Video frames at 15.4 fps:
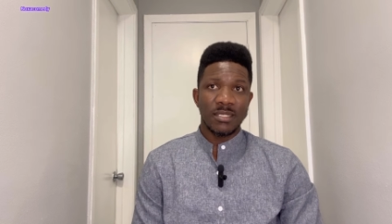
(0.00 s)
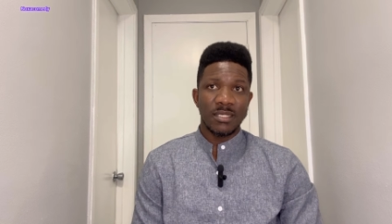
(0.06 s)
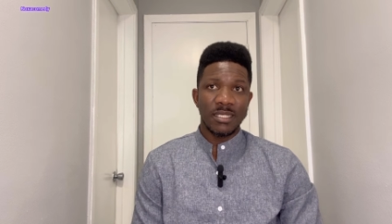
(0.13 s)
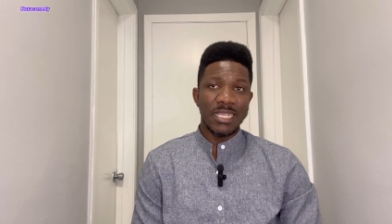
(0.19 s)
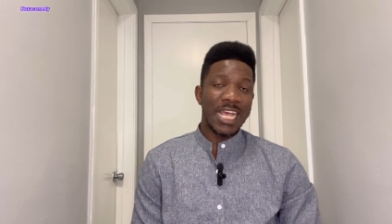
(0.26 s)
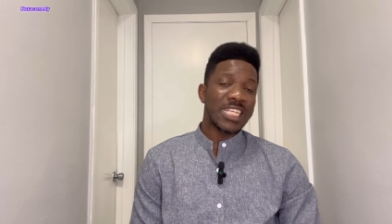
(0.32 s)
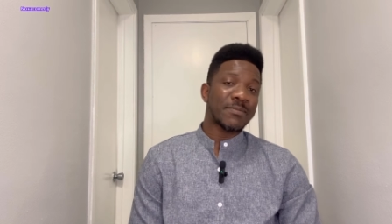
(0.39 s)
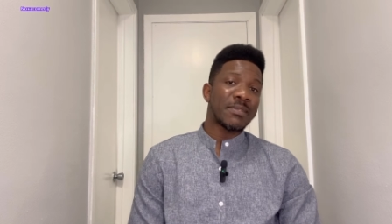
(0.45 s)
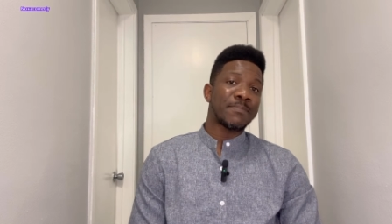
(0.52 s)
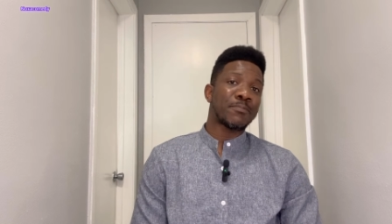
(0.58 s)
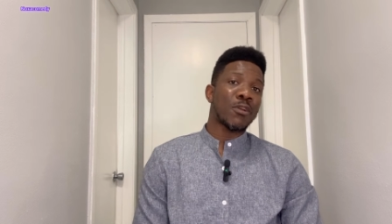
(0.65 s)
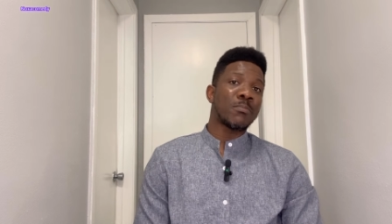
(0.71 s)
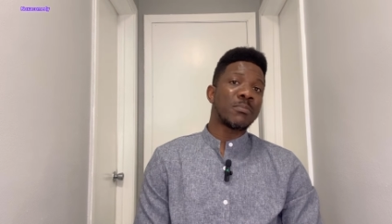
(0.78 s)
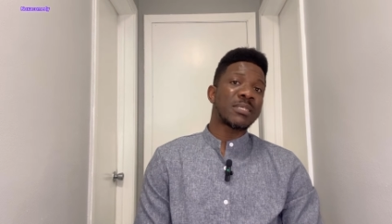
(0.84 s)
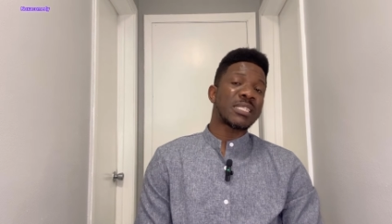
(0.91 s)
He has been
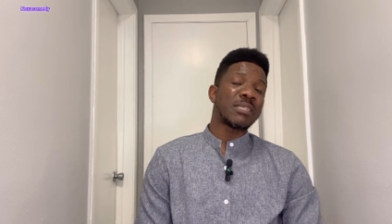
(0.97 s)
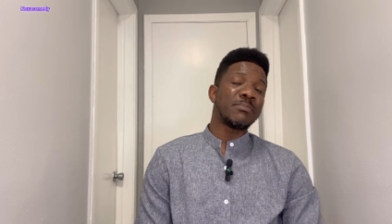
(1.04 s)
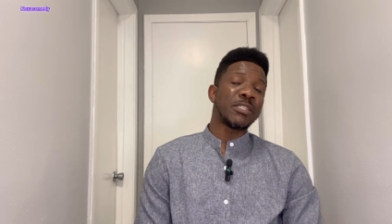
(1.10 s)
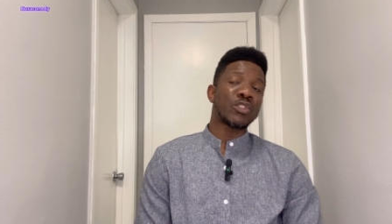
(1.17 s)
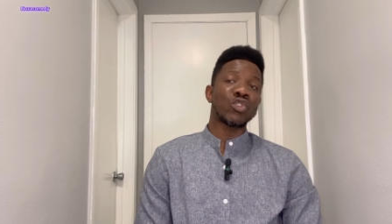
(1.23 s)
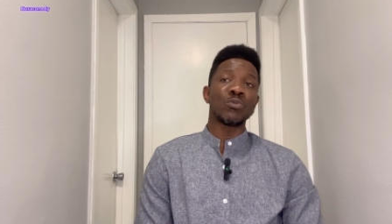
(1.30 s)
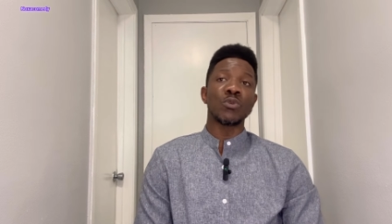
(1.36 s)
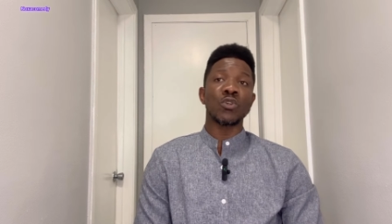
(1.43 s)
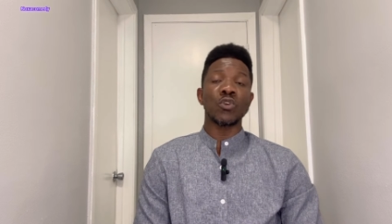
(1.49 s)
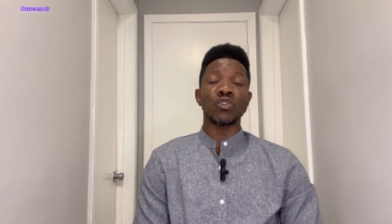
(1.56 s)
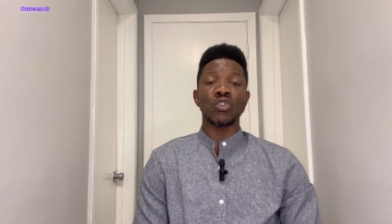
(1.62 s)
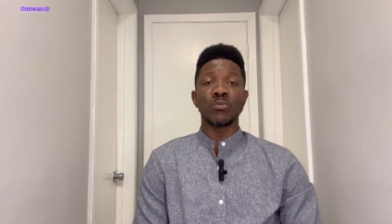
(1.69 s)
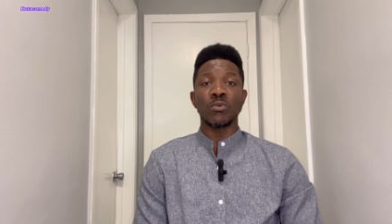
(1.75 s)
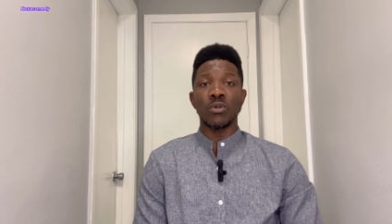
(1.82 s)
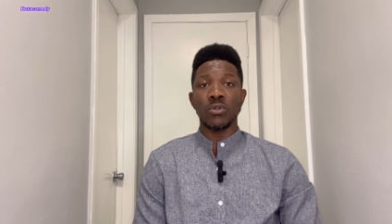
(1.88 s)
promising me
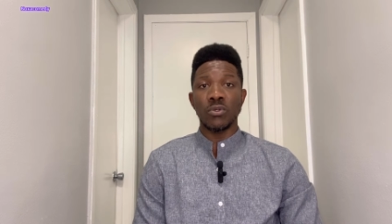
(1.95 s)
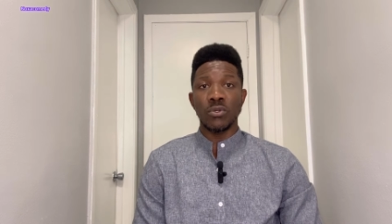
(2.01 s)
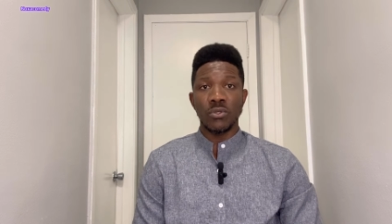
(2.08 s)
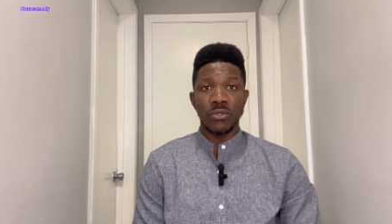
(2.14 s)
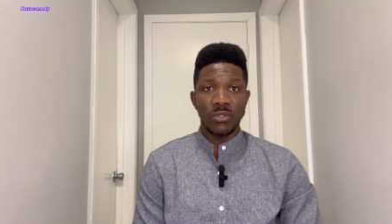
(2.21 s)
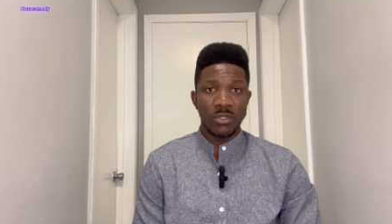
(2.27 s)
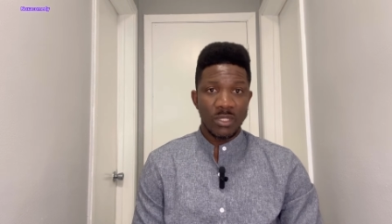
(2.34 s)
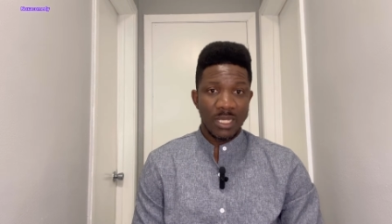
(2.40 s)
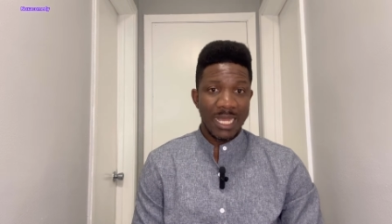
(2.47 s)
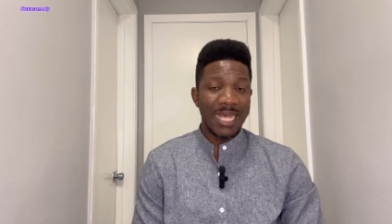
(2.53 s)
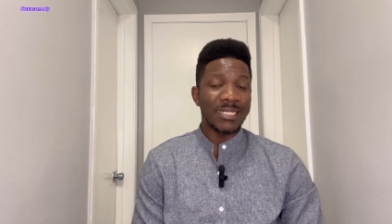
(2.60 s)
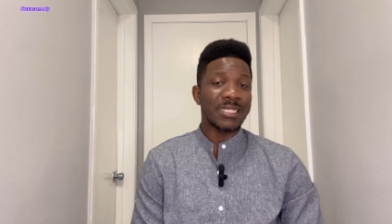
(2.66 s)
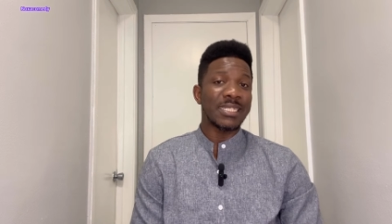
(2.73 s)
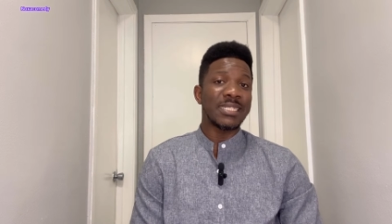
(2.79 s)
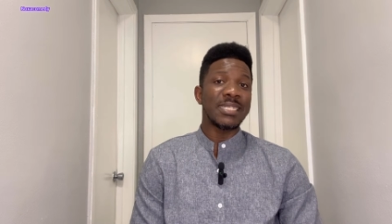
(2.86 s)
tomorrow.
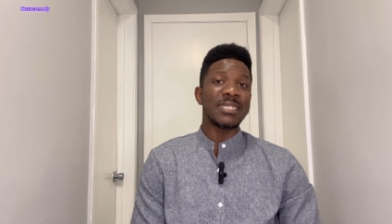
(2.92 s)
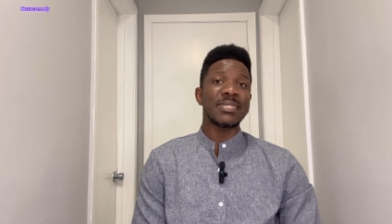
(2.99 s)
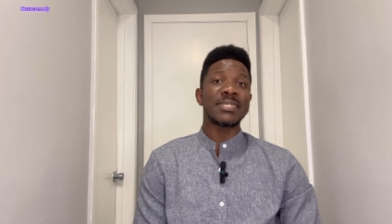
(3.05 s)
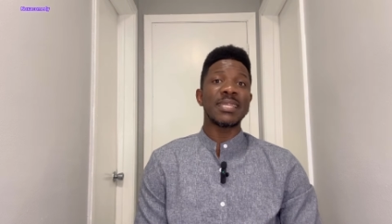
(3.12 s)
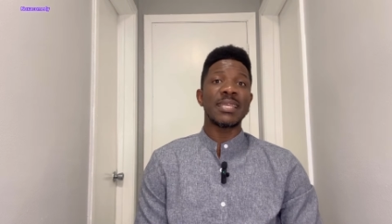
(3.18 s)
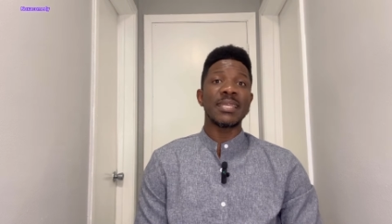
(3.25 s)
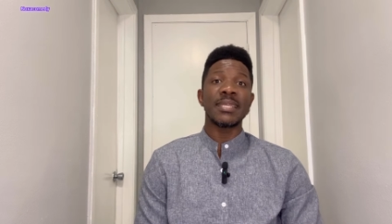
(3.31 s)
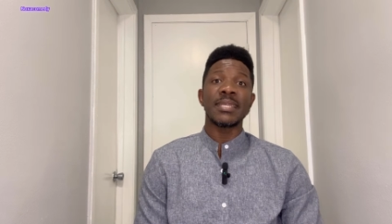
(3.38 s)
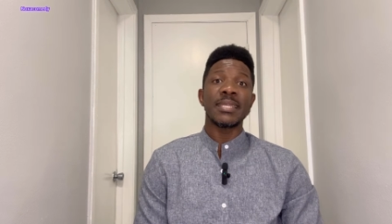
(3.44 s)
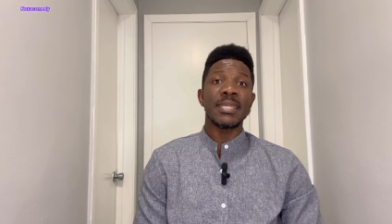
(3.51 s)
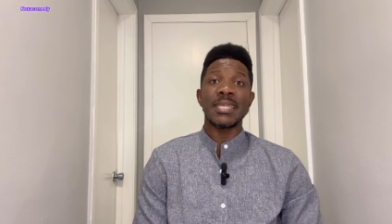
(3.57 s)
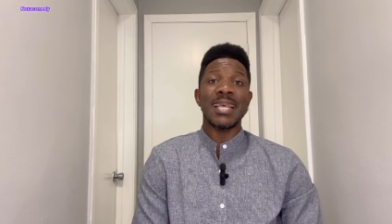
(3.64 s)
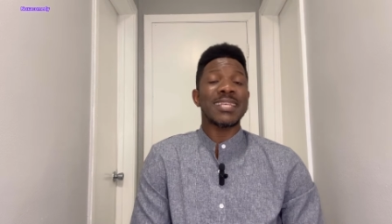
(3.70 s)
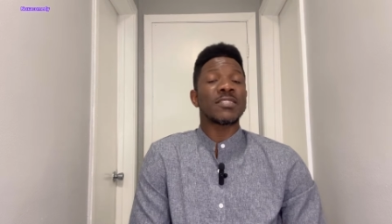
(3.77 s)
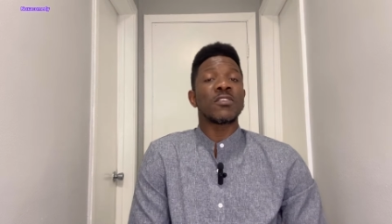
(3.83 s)
Until this day,
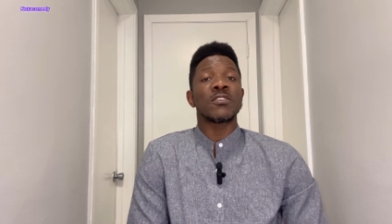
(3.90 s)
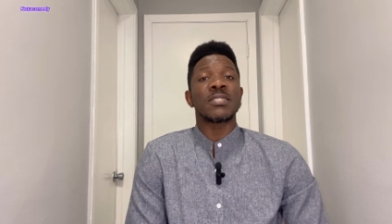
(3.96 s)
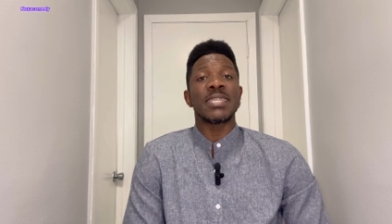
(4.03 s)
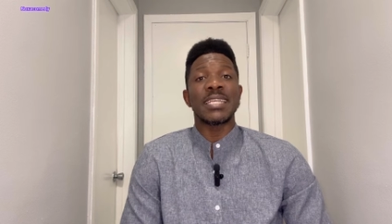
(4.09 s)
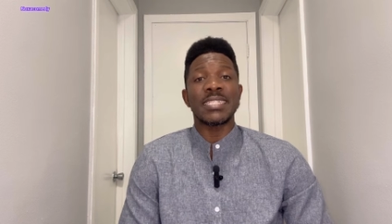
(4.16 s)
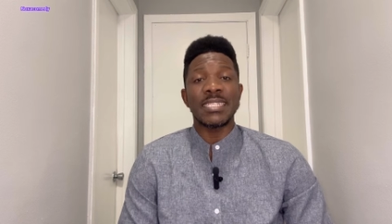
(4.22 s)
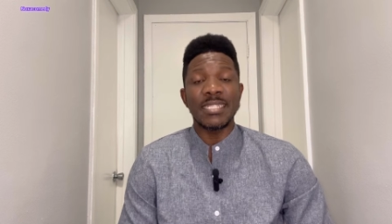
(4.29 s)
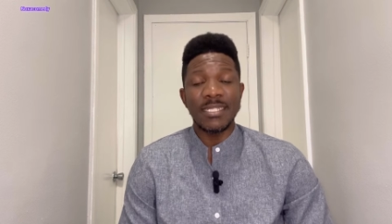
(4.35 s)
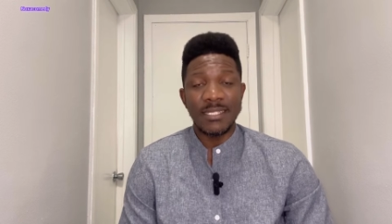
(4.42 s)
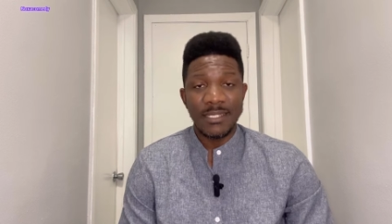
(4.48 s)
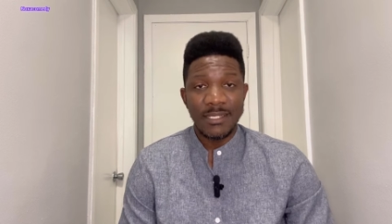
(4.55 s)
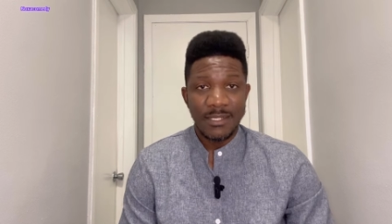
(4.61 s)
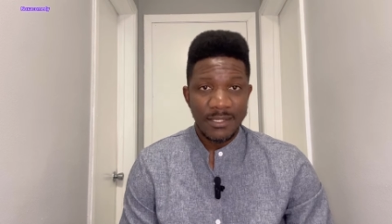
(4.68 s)
he has not sent it.